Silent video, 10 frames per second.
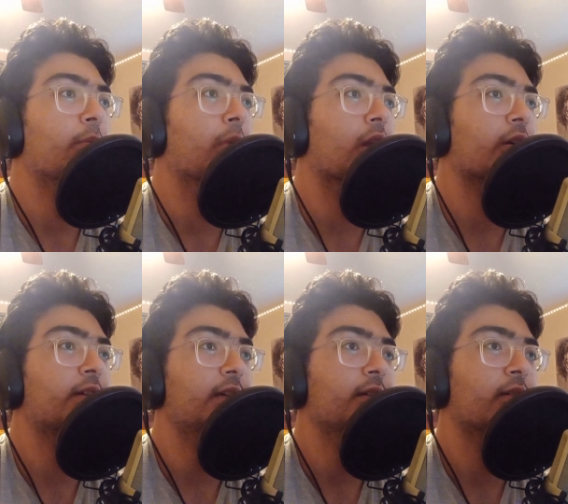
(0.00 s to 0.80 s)

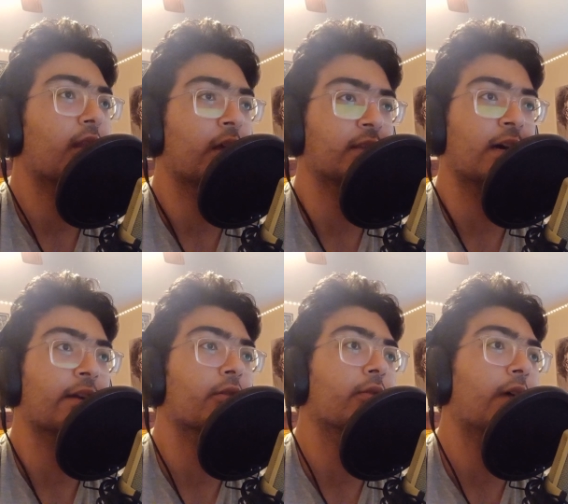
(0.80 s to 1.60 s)
Malarkey,
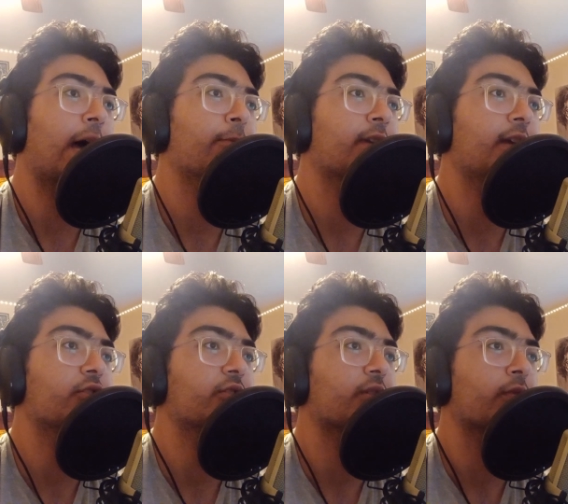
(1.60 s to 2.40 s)
titled
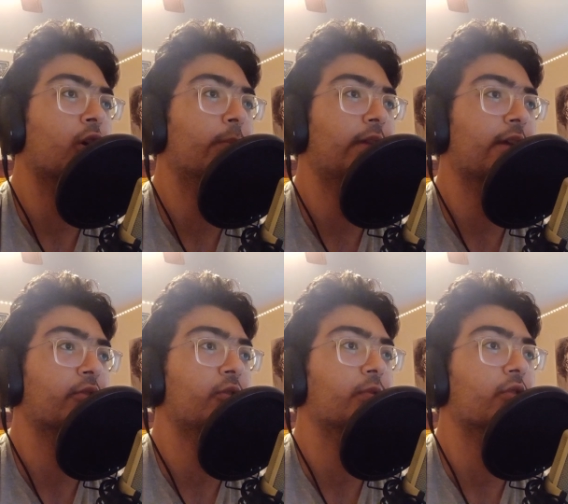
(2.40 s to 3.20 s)
Applications of Carbon
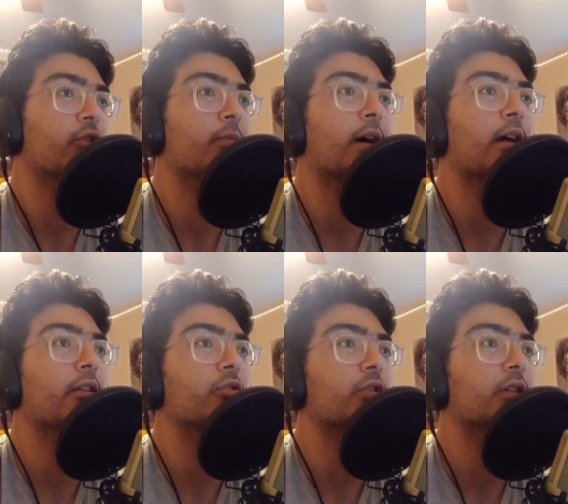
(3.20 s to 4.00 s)
Nanotubes in
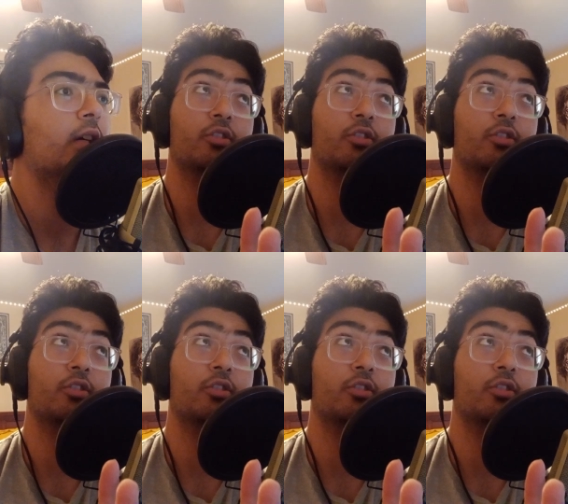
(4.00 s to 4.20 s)
Neurobiology.